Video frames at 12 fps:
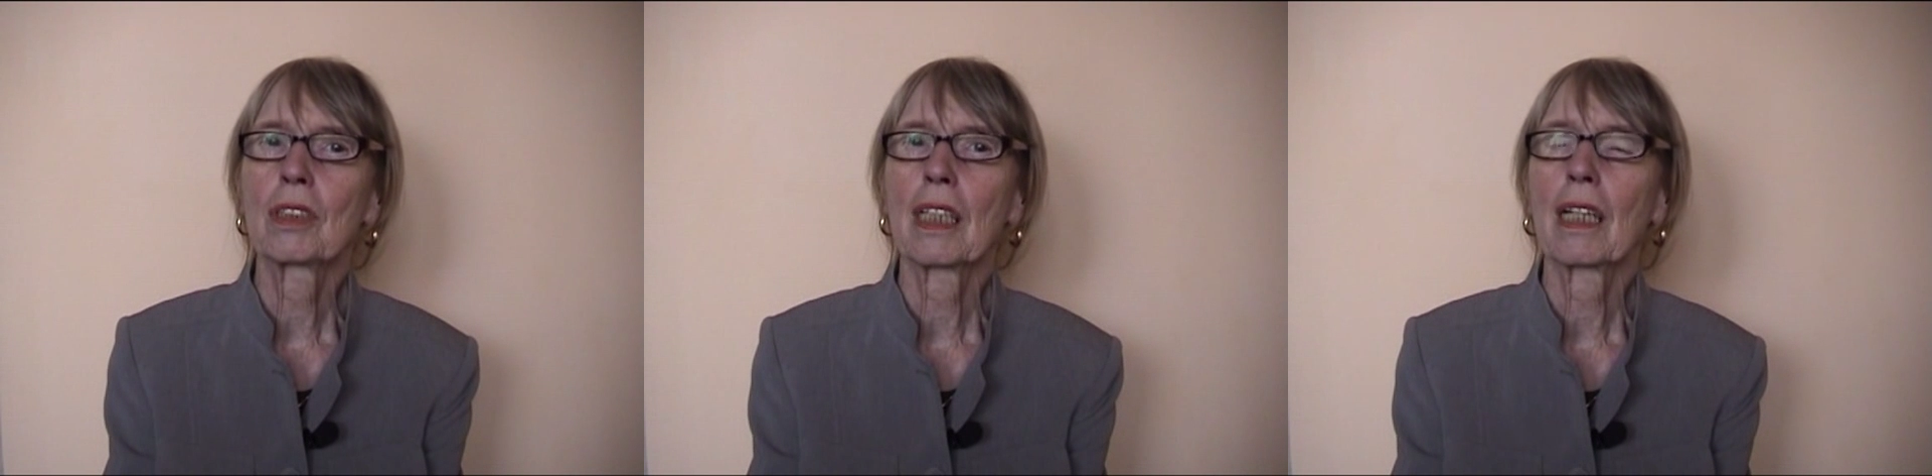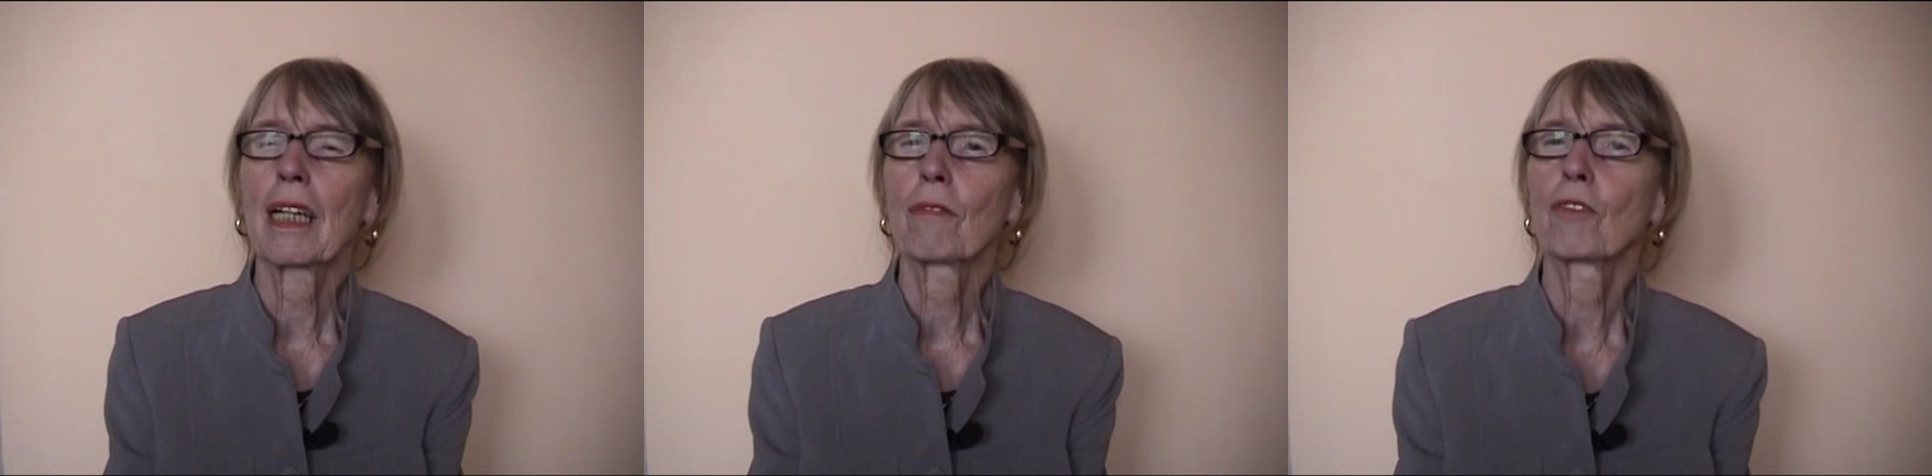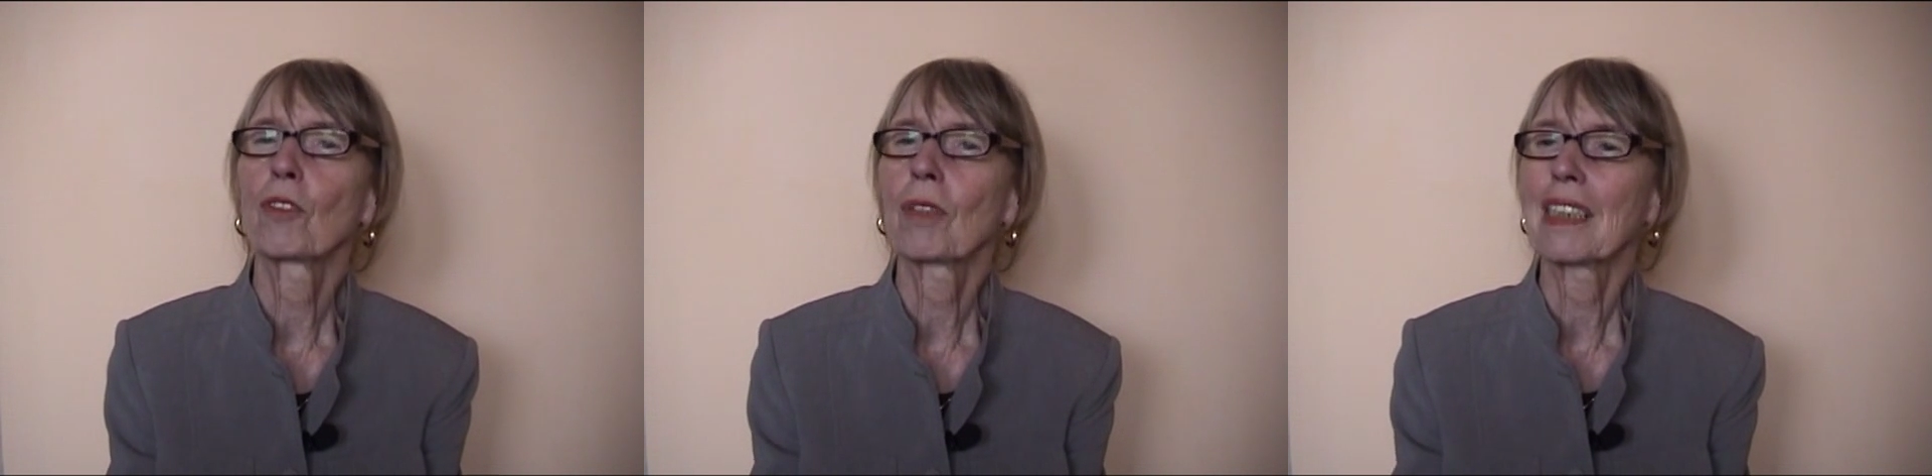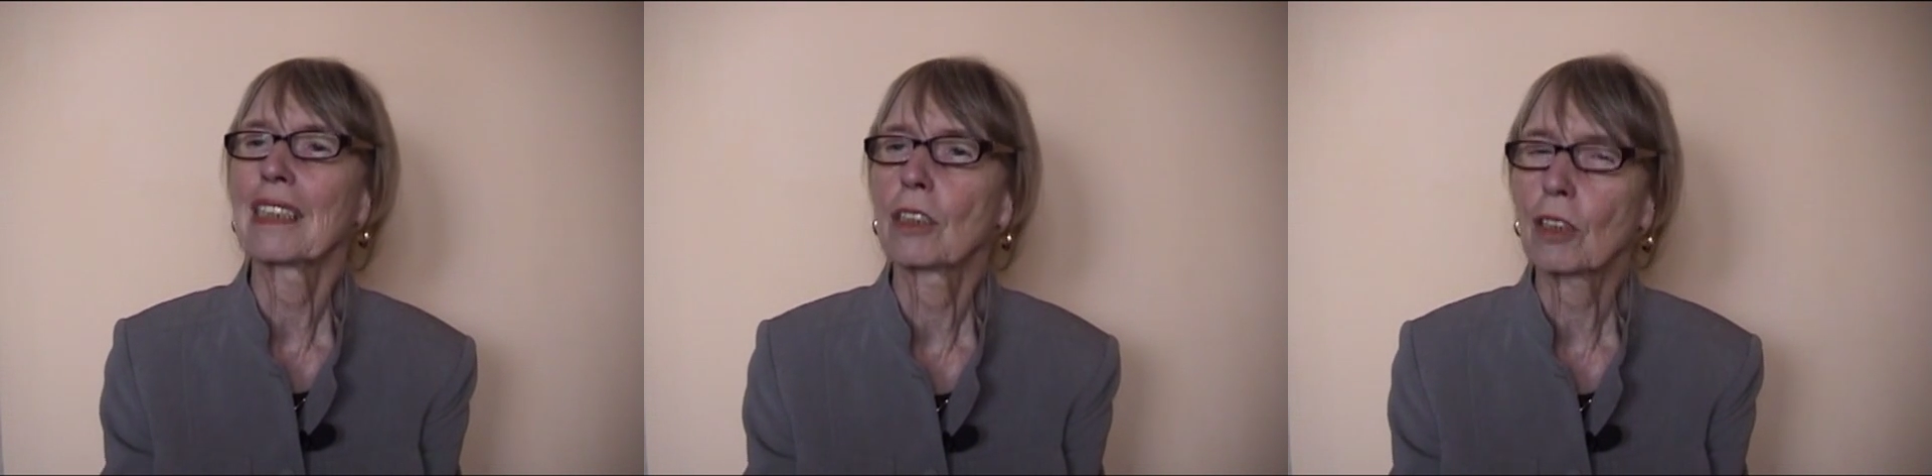they have to
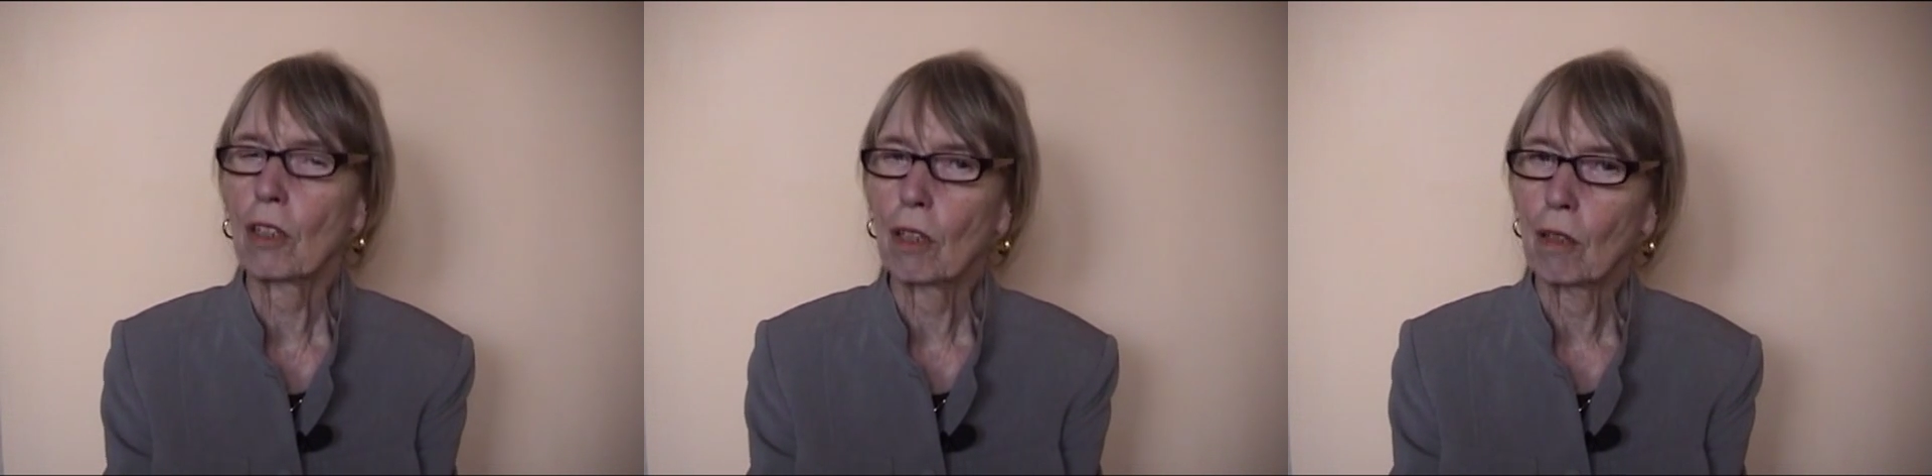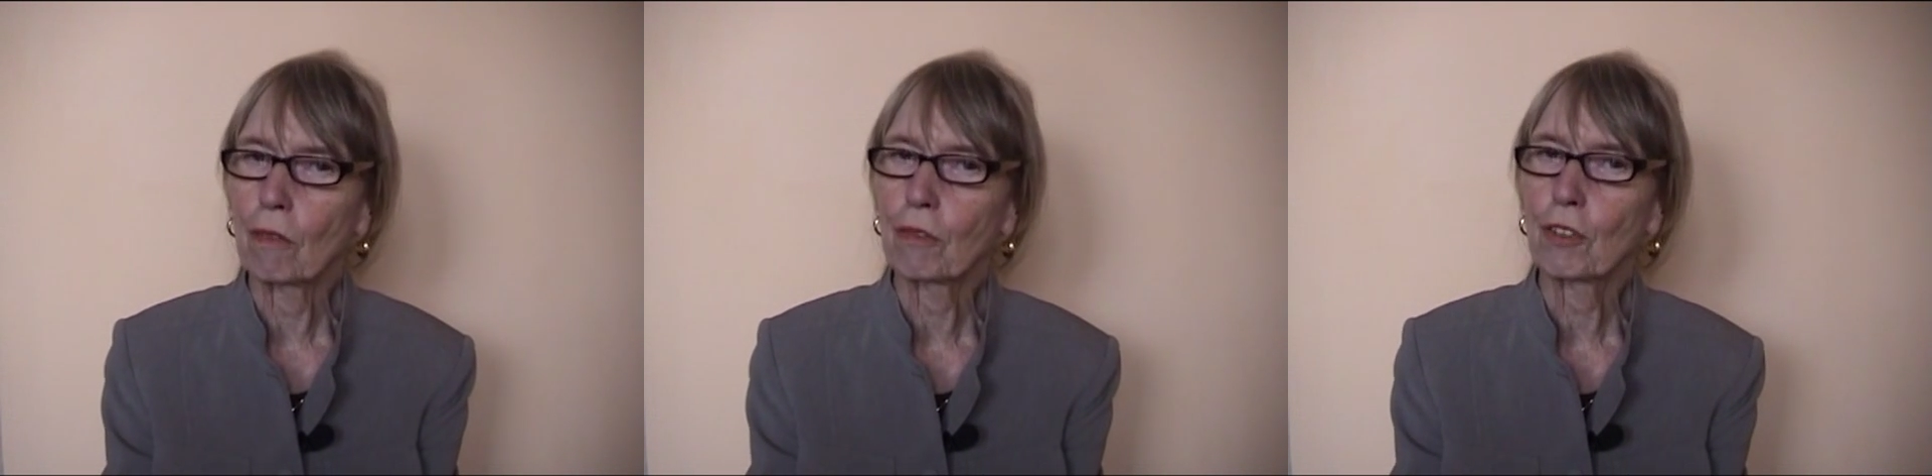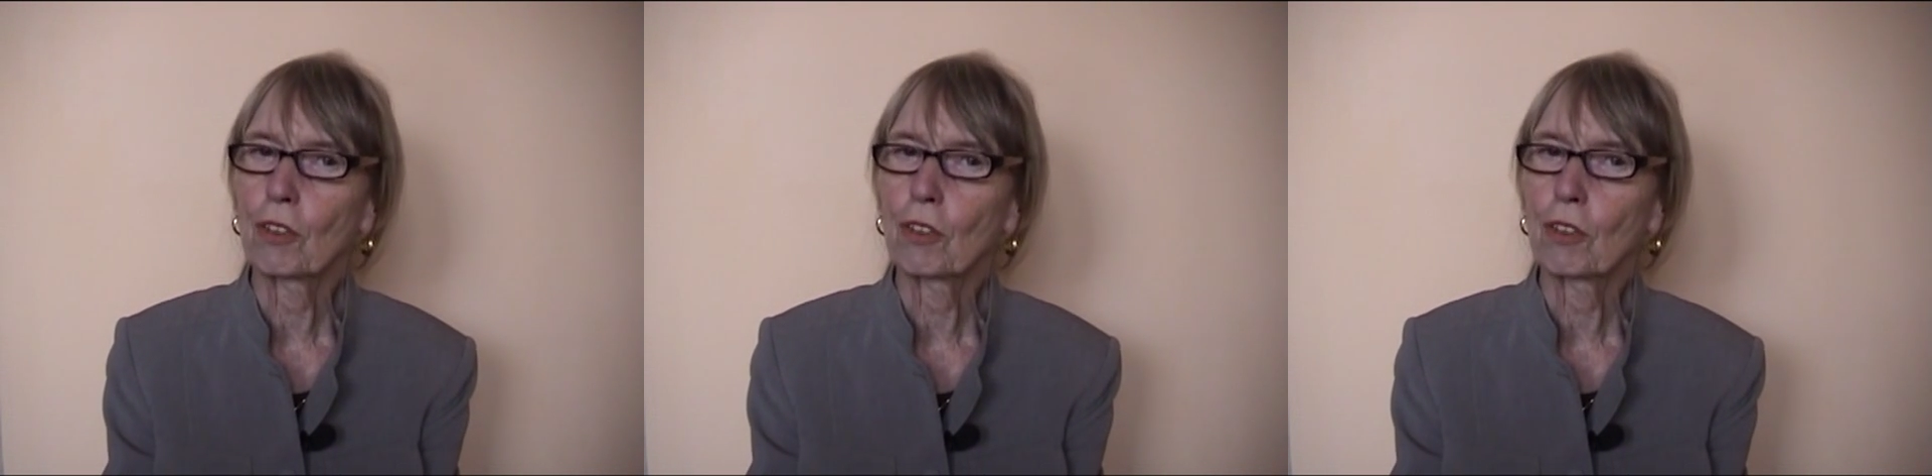resolve